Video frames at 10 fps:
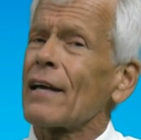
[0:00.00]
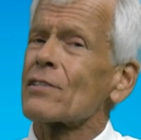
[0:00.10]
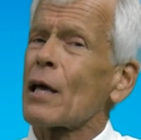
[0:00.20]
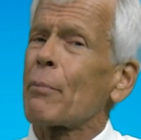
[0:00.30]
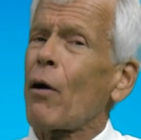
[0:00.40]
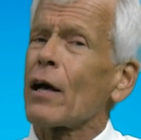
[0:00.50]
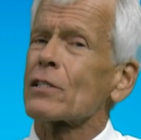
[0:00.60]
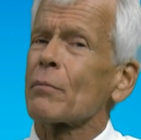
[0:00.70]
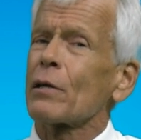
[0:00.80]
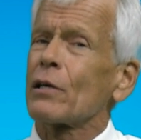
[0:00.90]
as they
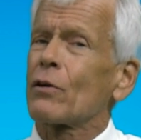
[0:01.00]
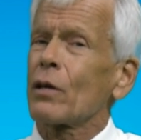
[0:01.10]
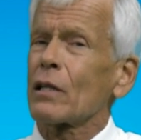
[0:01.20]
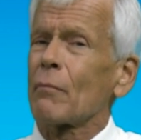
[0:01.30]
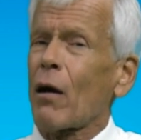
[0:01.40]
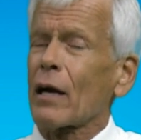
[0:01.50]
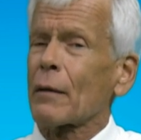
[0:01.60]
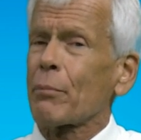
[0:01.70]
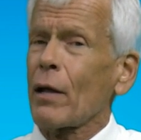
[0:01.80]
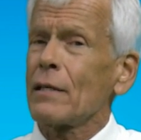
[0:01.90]
possibly could in the
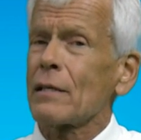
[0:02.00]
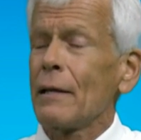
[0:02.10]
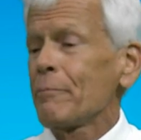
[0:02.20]
marketplace.